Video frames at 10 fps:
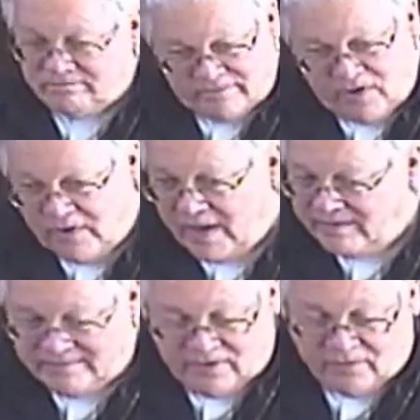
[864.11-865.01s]
You
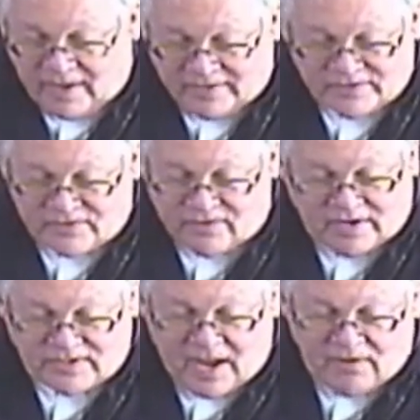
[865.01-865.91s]
can
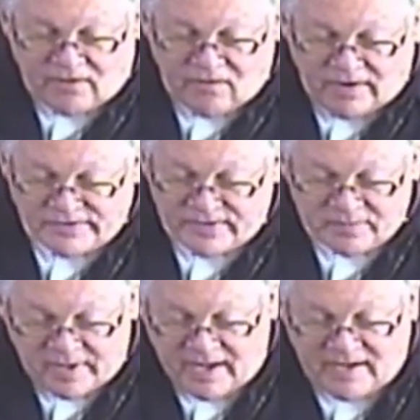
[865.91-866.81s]
stretch out across the
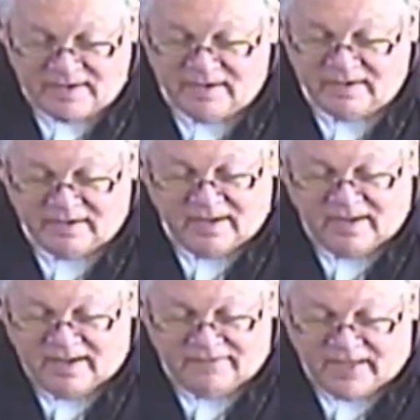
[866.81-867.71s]
bed
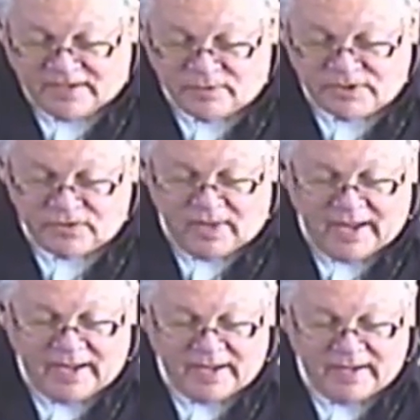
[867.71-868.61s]
if that's what you like.